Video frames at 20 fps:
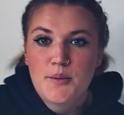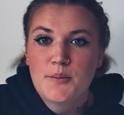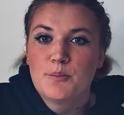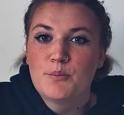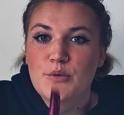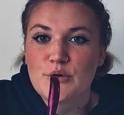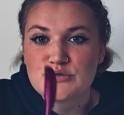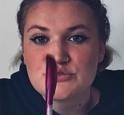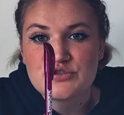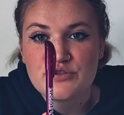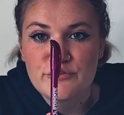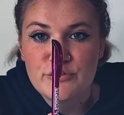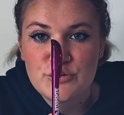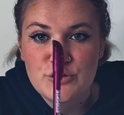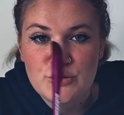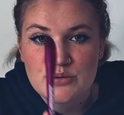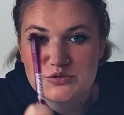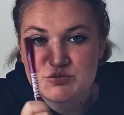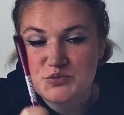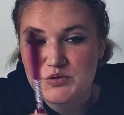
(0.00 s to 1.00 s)
Most of your
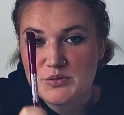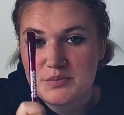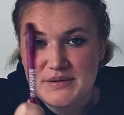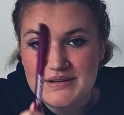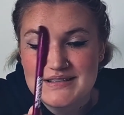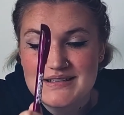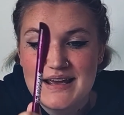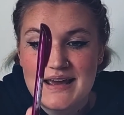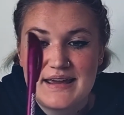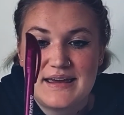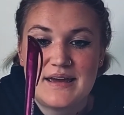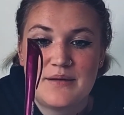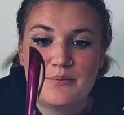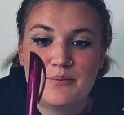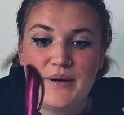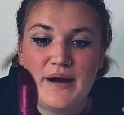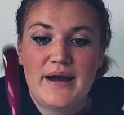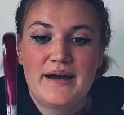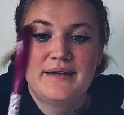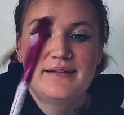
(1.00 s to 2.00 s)
notes will be taken
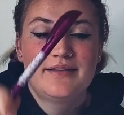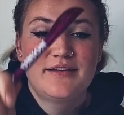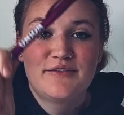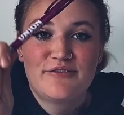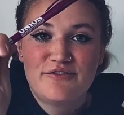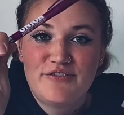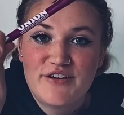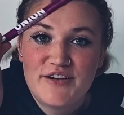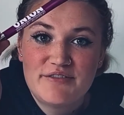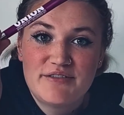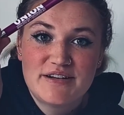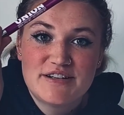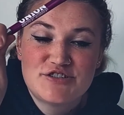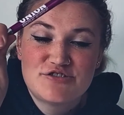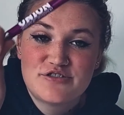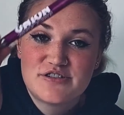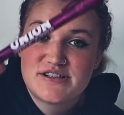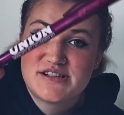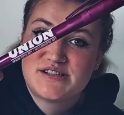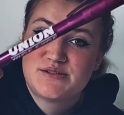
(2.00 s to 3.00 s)
by the very
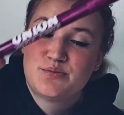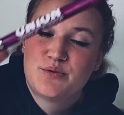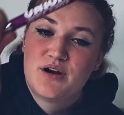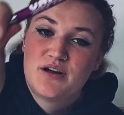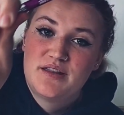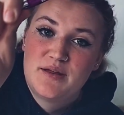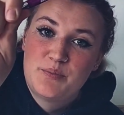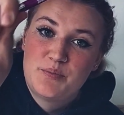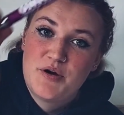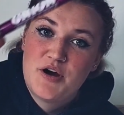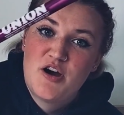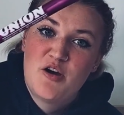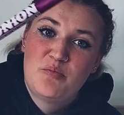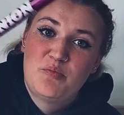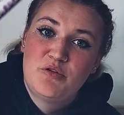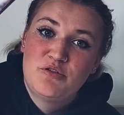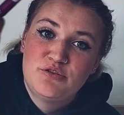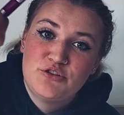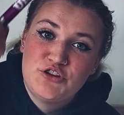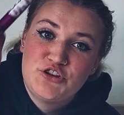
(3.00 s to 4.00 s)
trustworthy
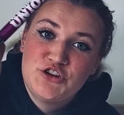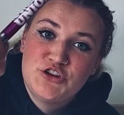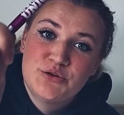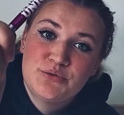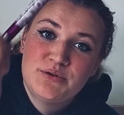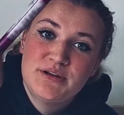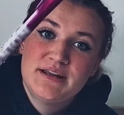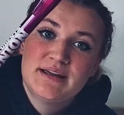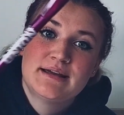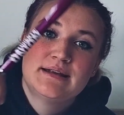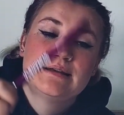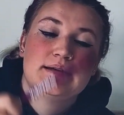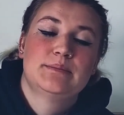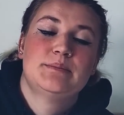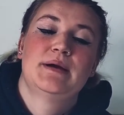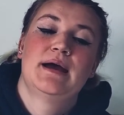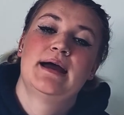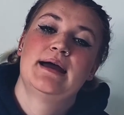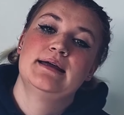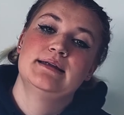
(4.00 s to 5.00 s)
purple Union
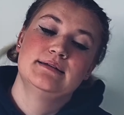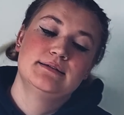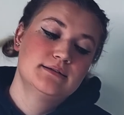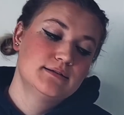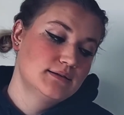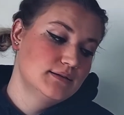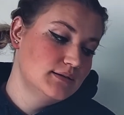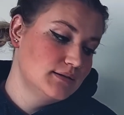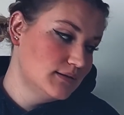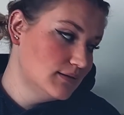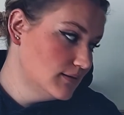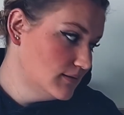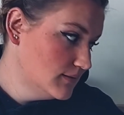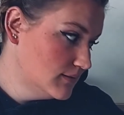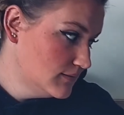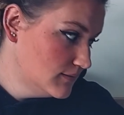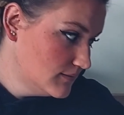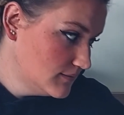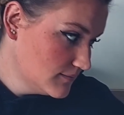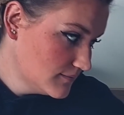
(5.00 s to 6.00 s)
pen.
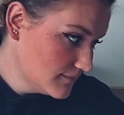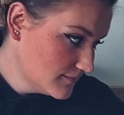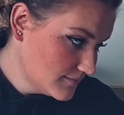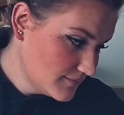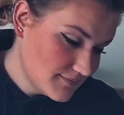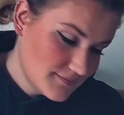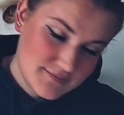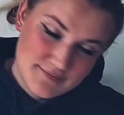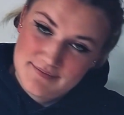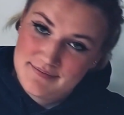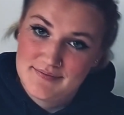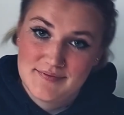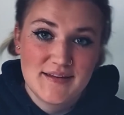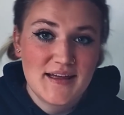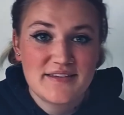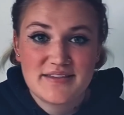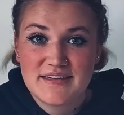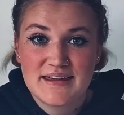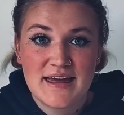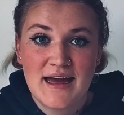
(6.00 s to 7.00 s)

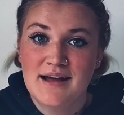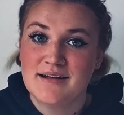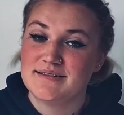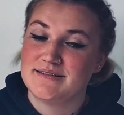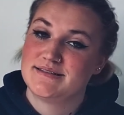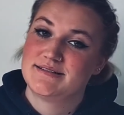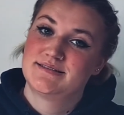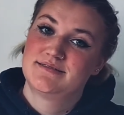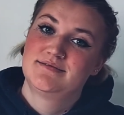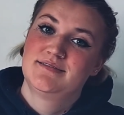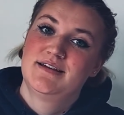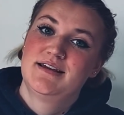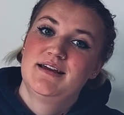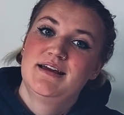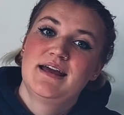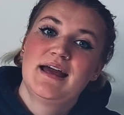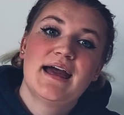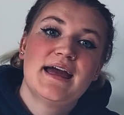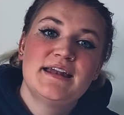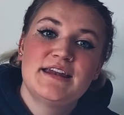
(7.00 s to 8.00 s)
Nothing else.
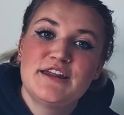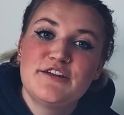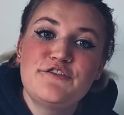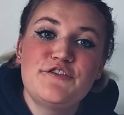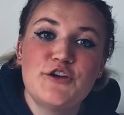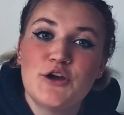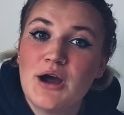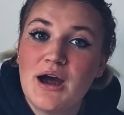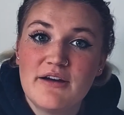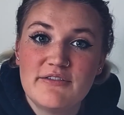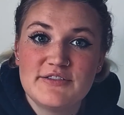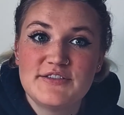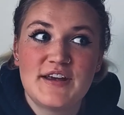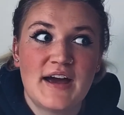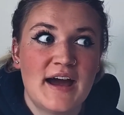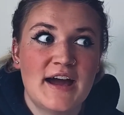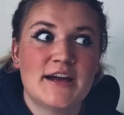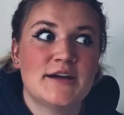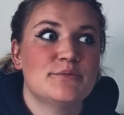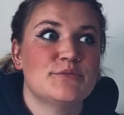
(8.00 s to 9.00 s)
And if you have
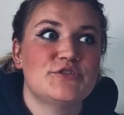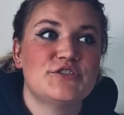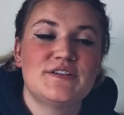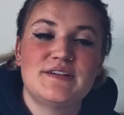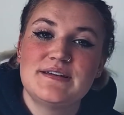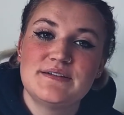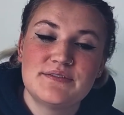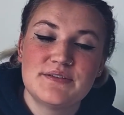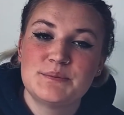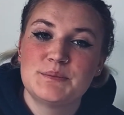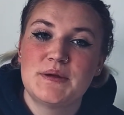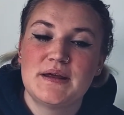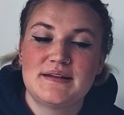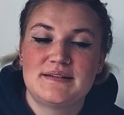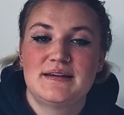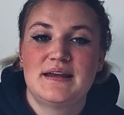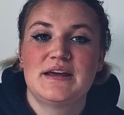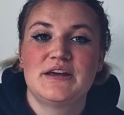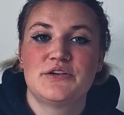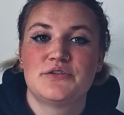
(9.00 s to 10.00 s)
time to even
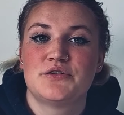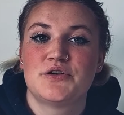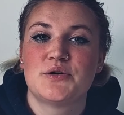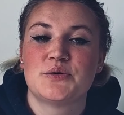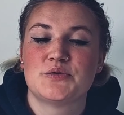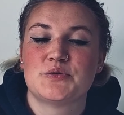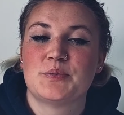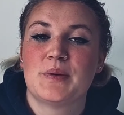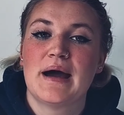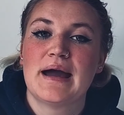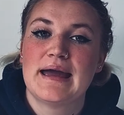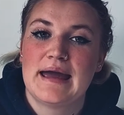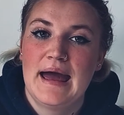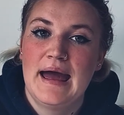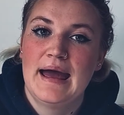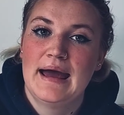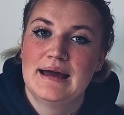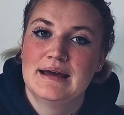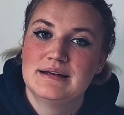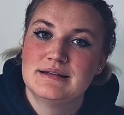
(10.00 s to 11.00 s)
take your notes by
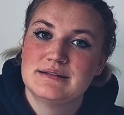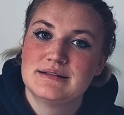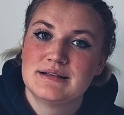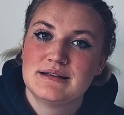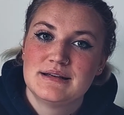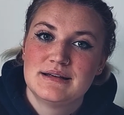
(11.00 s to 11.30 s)
hand,